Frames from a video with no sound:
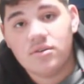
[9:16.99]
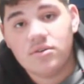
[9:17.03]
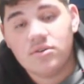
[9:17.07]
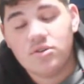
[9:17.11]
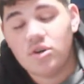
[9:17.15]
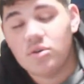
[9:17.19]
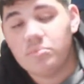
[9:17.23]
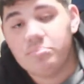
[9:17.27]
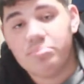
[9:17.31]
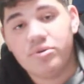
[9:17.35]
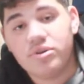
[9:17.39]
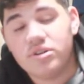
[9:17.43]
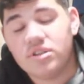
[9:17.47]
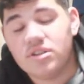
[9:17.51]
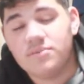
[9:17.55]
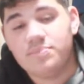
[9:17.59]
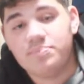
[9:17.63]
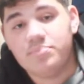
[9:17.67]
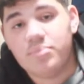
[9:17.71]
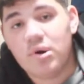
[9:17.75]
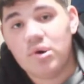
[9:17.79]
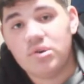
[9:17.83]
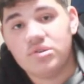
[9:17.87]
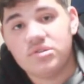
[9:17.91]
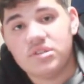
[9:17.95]
Don't put the
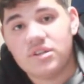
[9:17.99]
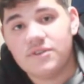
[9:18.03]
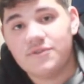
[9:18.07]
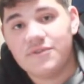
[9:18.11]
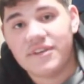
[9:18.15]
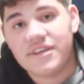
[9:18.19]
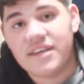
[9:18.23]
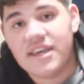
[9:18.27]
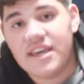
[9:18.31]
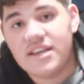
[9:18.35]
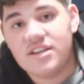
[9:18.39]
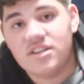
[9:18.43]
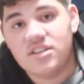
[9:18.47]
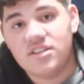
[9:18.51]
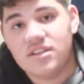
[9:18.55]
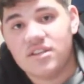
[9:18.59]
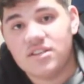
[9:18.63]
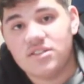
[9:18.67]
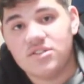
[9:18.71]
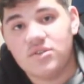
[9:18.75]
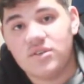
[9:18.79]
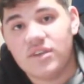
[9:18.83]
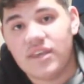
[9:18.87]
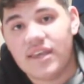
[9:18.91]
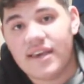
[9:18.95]
post notification
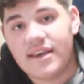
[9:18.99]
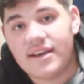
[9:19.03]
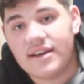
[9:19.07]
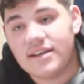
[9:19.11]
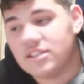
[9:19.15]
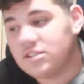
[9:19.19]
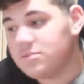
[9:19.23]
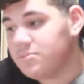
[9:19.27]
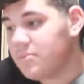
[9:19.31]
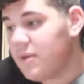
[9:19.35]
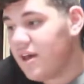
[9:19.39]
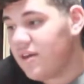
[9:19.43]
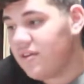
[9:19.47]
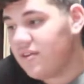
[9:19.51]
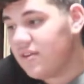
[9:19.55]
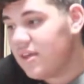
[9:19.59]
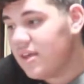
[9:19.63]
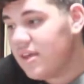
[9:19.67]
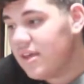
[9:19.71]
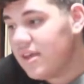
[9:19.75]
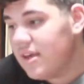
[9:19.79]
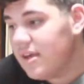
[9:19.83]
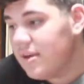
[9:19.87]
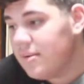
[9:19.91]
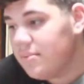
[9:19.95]
because you can't, because my
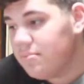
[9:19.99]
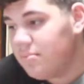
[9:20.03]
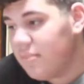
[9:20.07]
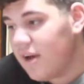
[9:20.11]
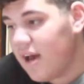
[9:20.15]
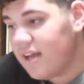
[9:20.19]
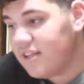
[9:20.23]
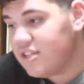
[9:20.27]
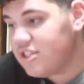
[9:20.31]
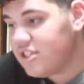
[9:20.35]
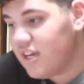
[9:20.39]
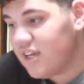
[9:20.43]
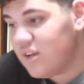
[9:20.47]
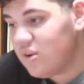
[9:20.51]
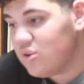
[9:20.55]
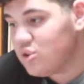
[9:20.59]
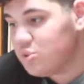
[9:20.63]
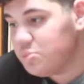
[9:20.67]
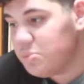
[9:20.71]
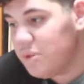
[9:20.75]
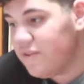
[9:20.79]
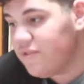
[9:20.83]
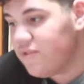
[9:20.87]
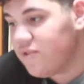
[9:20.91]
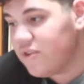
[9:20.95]
my is
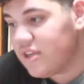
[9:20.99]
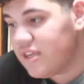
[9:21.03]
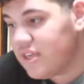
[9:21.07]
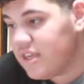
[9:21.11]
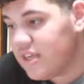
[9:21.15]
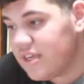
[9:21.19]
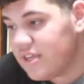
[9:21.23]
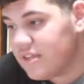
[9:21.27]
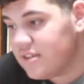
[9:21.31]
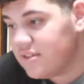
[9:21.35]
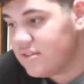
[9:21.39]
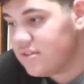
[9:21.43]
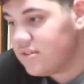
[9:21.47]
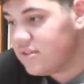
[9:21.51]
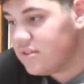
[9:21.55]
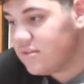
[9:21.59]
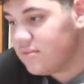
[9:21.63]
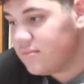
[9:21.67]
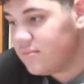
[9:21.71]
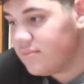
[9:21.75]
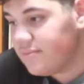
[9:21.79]
made for kids